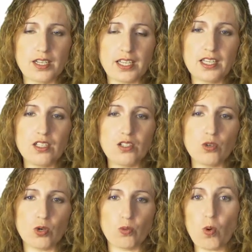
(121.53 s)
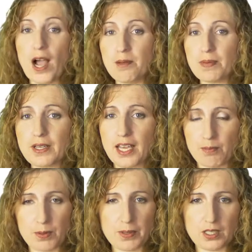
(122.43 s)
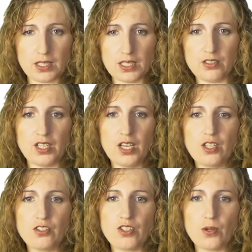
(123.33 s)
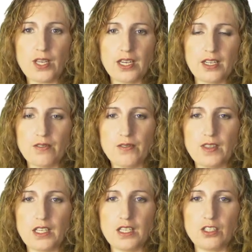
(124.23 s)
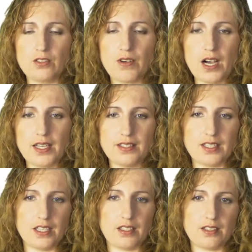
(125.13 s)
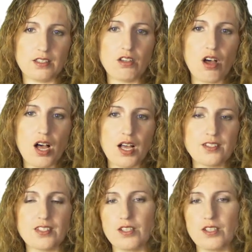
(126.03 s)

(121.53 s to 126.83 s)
kill, or wipe capabilities so that if the device is lost,